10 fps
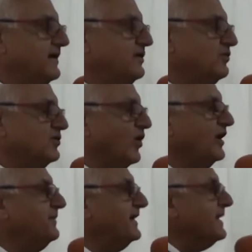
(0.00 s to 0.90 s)
you could
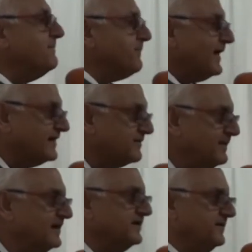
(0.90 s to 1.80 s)
call him an empire
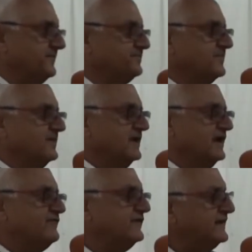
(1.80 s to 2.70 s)
builder.
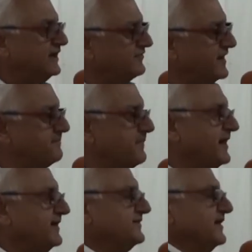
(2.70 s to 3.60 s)
If we think of
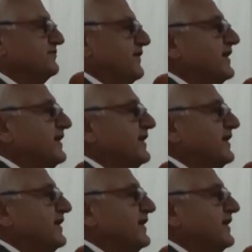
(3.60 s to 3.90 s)
empires as